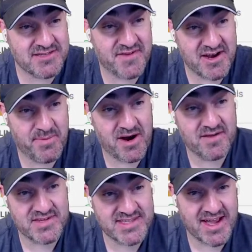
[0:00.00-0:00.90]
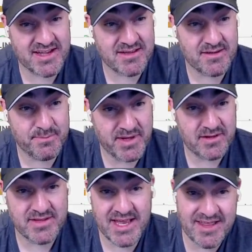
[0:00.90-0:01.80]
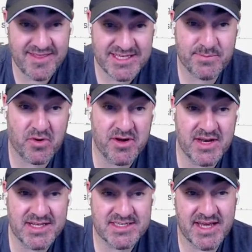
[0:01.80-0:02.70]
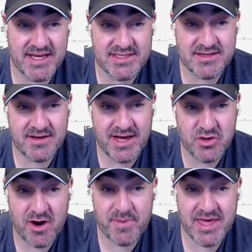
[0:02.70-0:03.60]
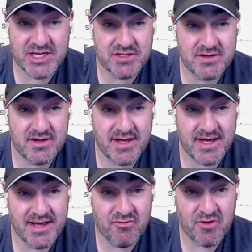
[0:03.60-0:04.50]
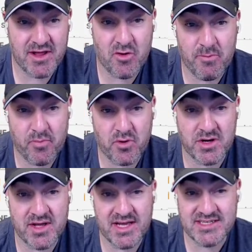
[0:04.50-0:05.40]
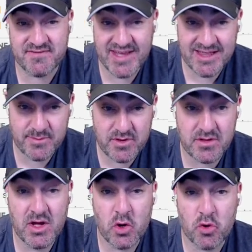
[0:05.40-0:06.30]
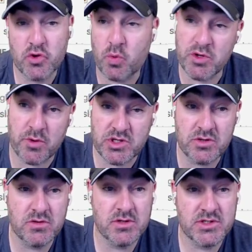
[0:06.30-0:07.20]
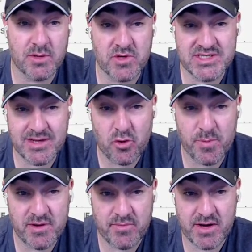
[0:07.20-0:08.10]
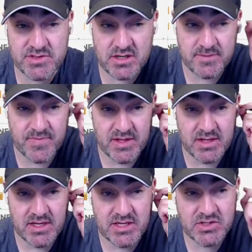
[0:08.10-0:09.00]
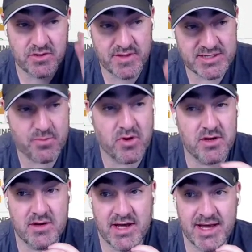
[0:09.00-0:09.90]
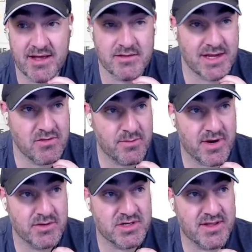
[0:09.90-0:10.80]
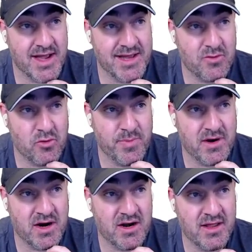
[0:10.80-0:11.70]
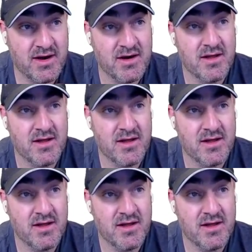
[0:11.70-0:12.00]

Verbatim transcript: final part of the static build, and at this point it says your application running on port is available. What do you want to do? So I'm going to say open in browser. So at this point, down in the browser that I had open earlier,